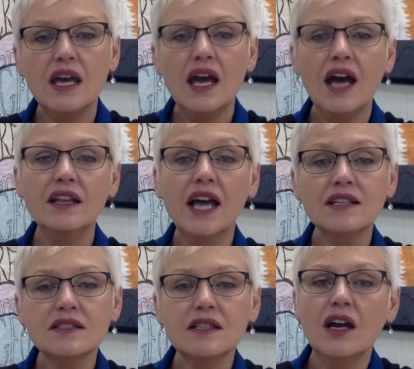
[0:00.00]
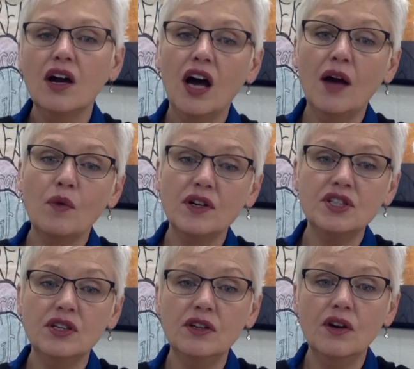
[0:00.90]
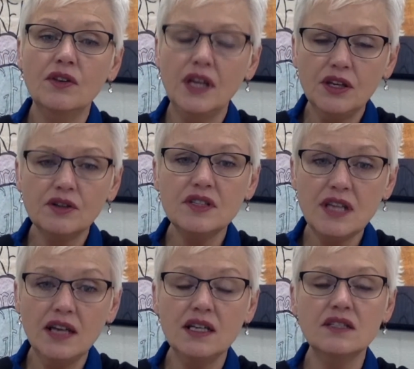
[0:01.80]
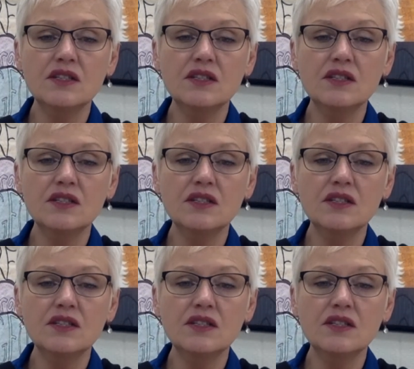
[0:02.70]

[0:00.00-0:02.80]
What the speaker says: And last, I want you to know that your attendance